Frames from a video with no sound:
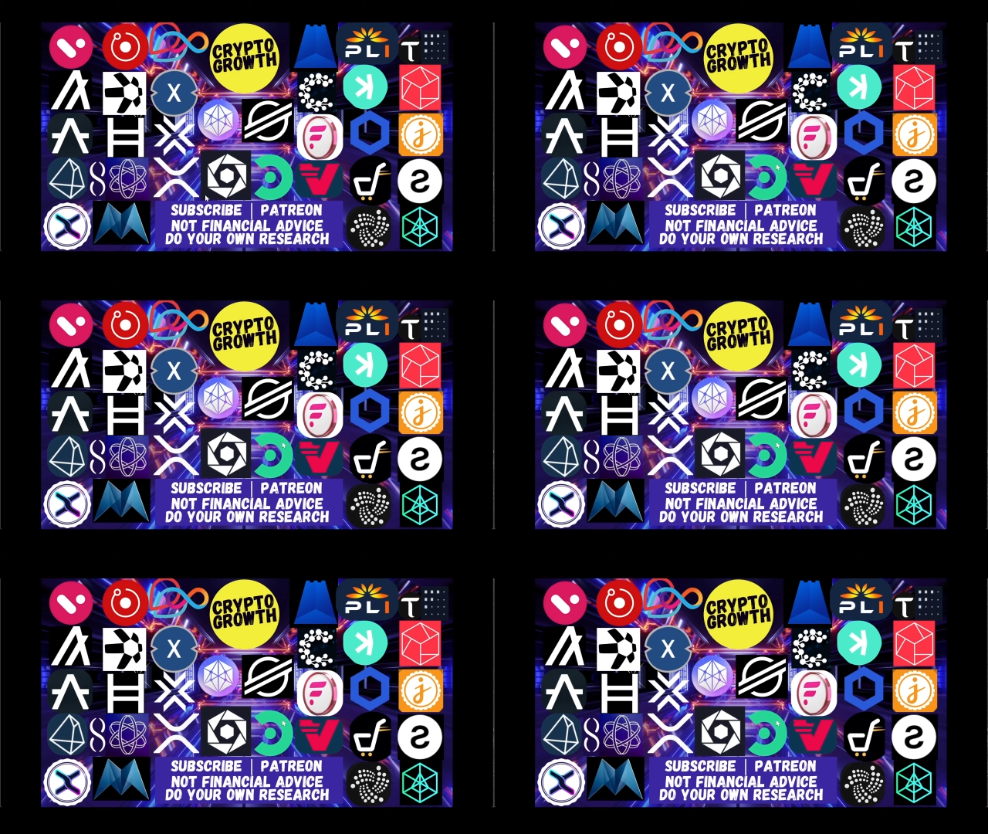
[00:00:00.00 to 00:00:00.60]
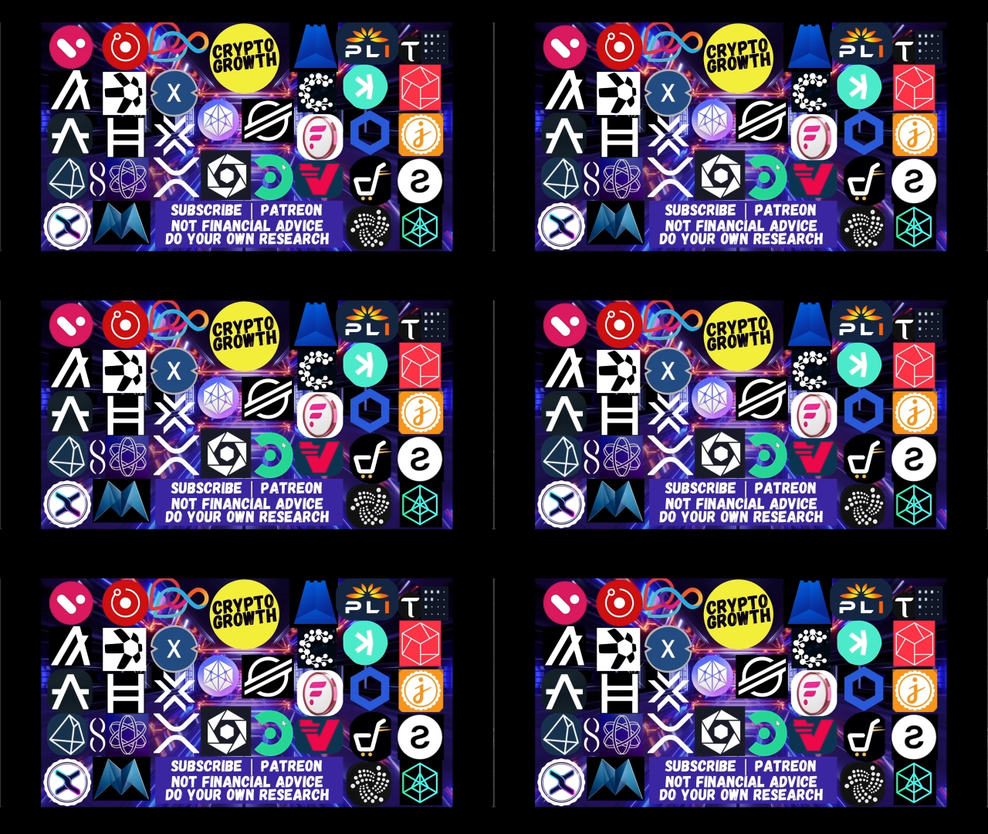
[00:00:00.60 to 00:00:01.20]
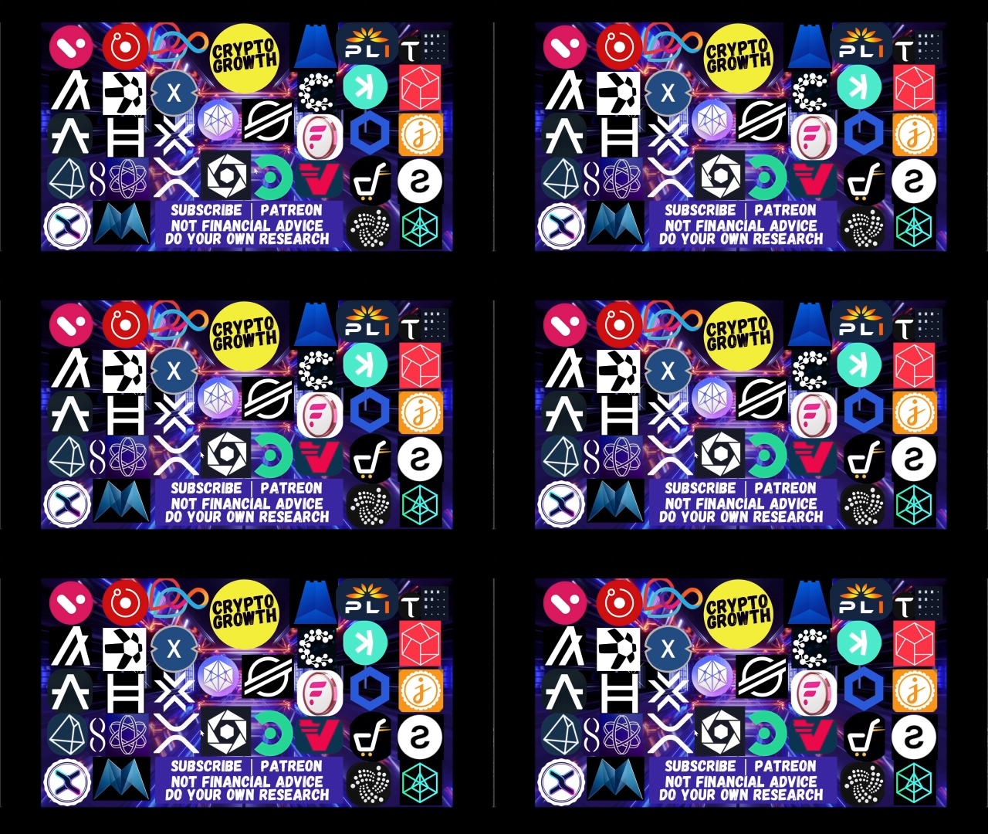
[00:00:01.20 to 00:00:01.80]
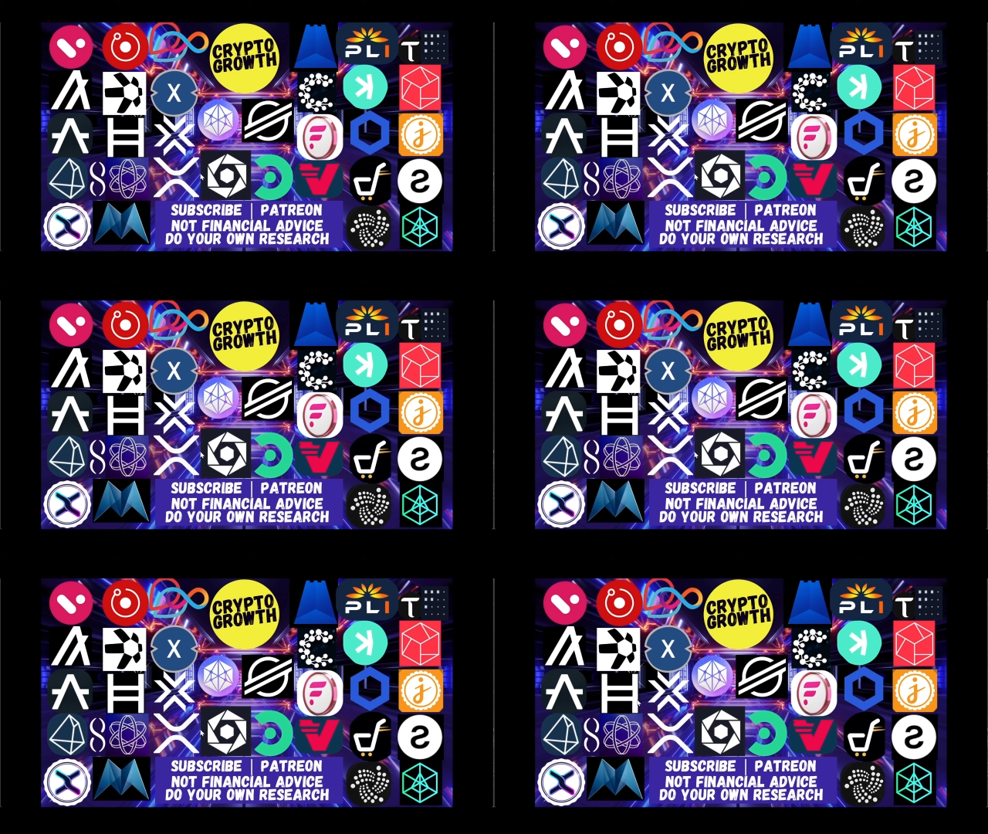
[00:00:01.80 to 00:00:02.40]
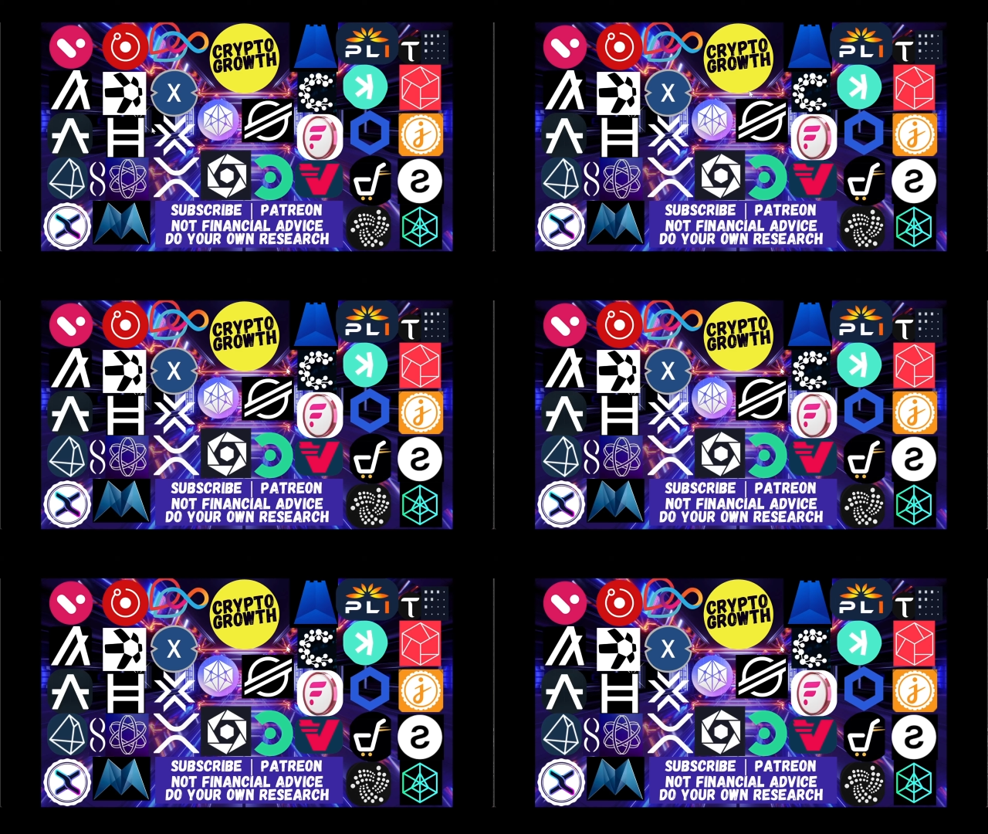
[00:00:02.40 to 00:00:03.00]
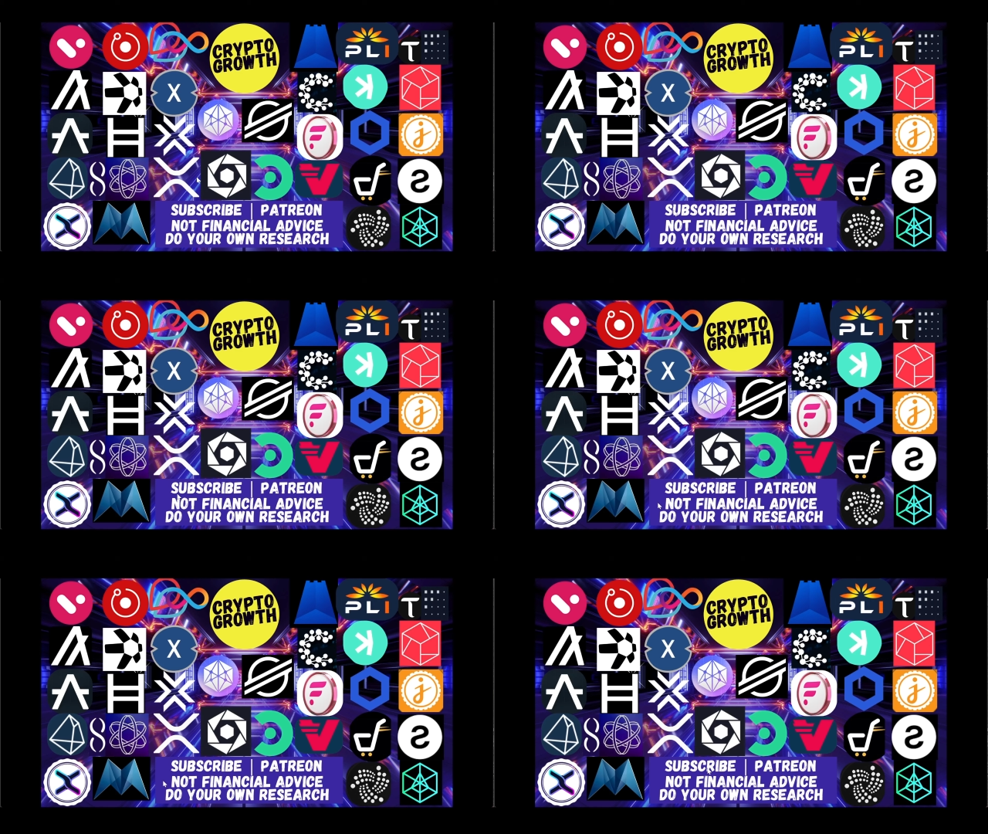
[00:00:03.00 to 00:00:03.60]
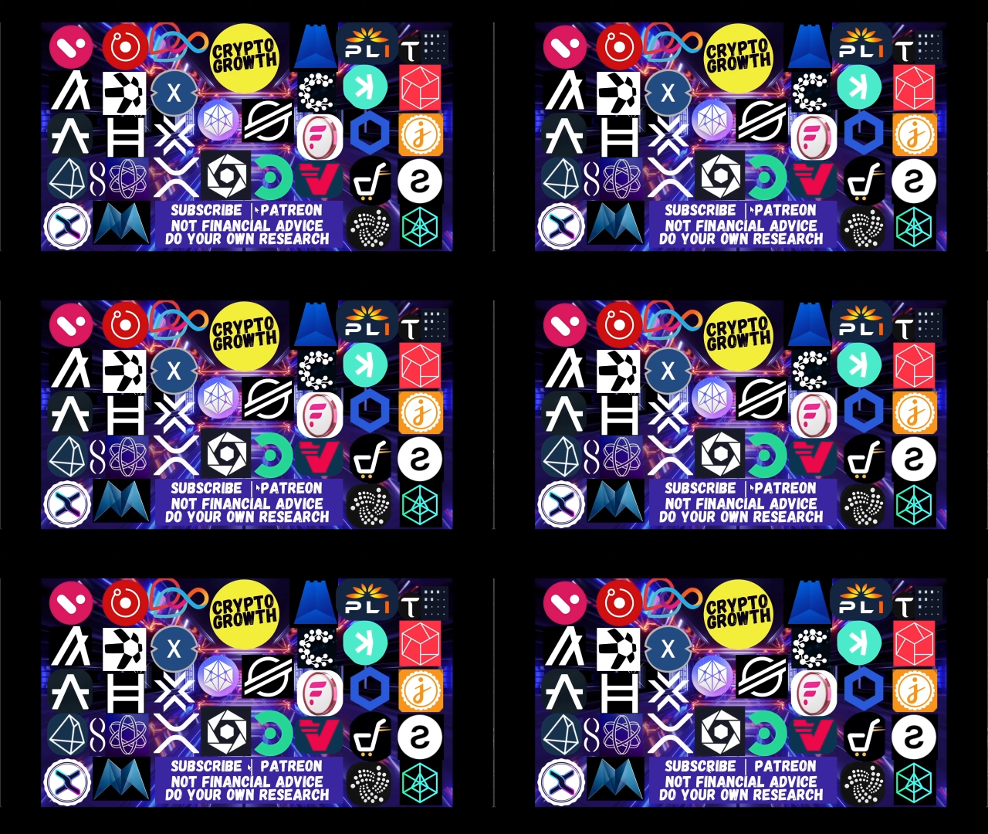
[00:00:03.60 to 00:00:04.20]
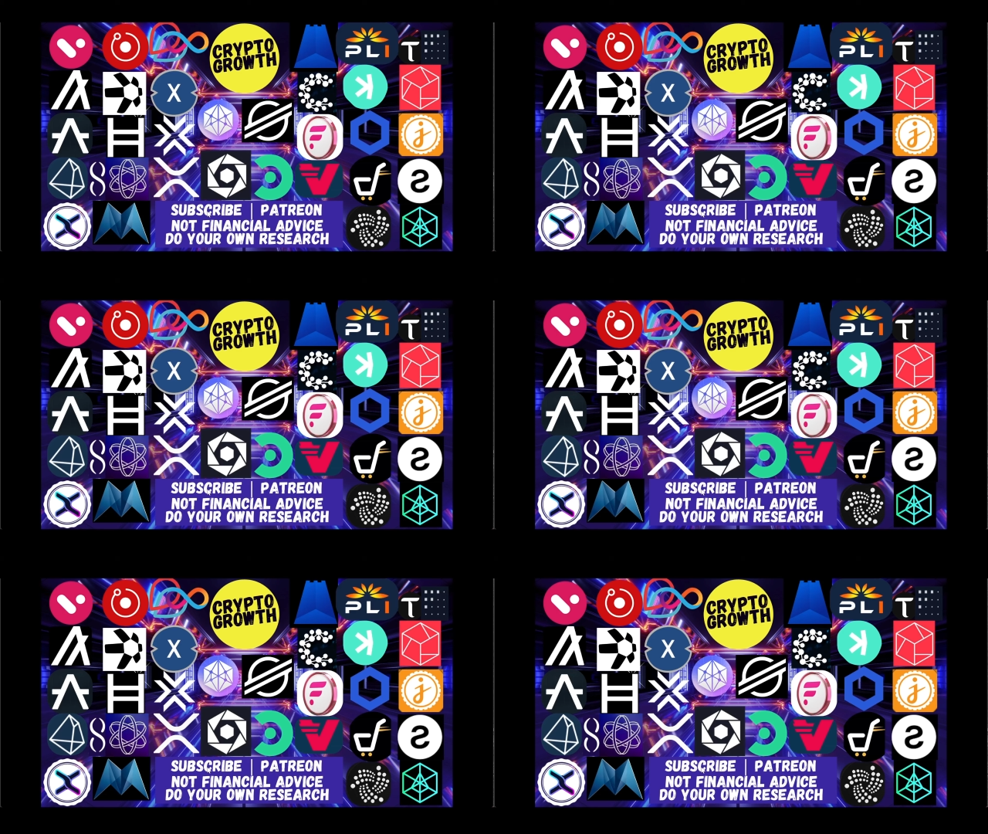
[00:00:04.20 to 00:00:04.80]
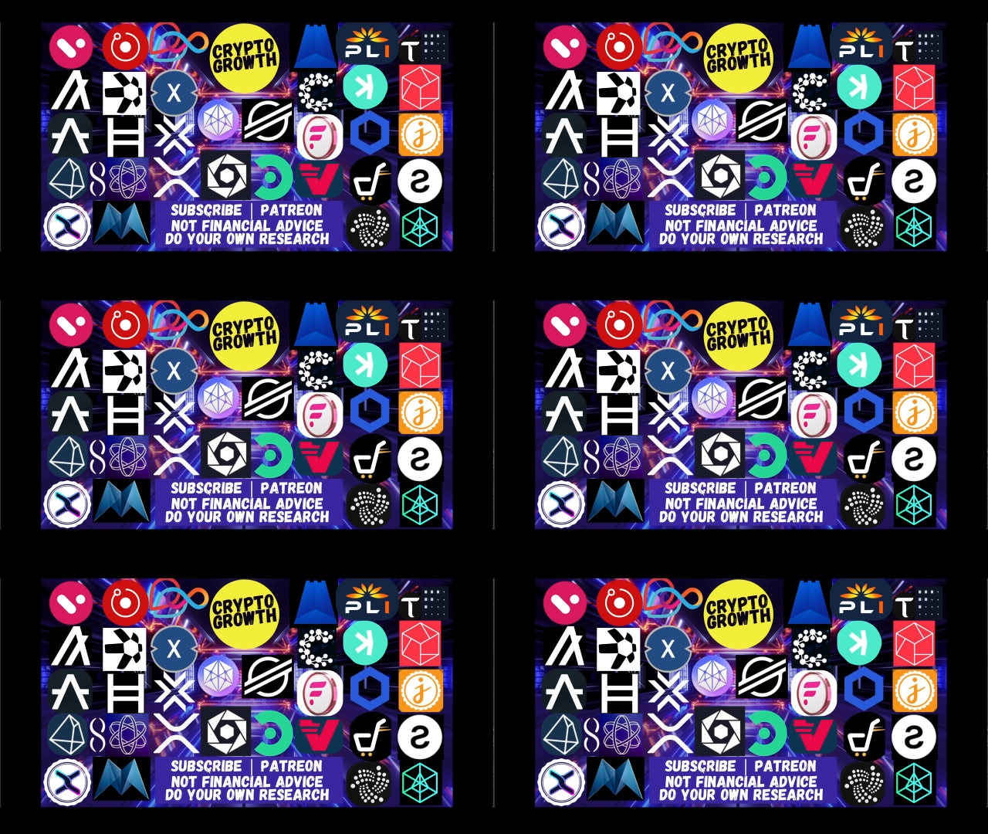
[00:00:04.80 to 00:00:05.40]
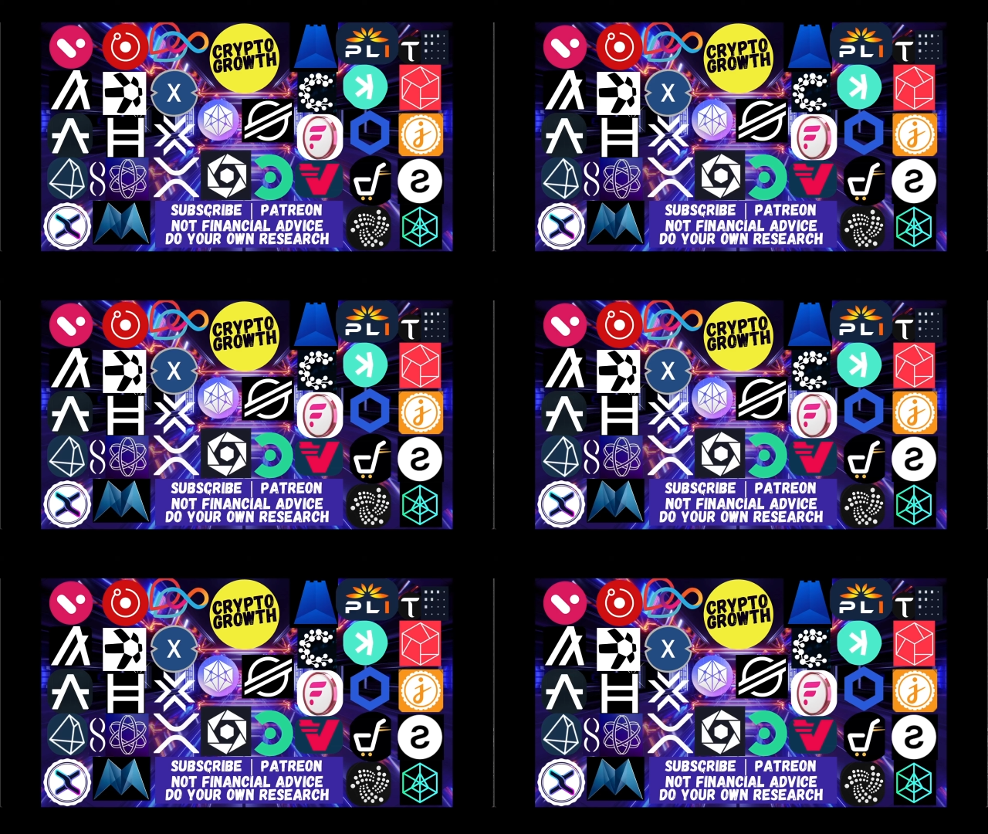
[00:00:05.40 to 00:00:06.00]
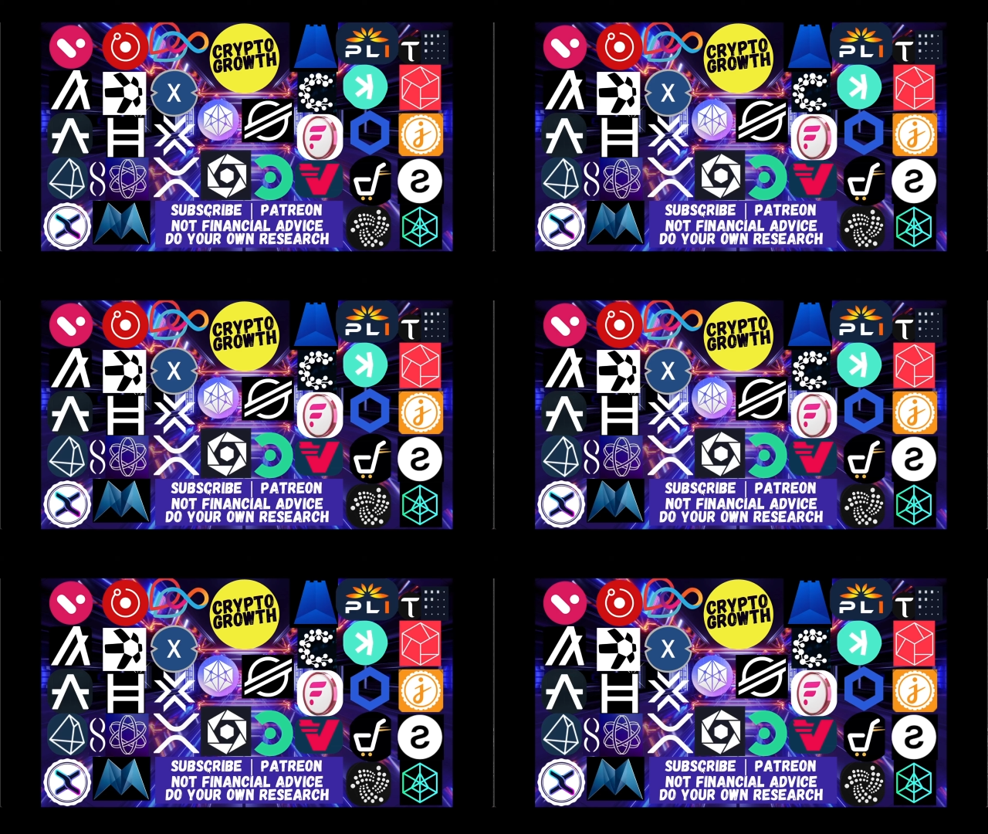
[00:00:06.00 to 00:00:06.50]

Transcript: (no speaker visible)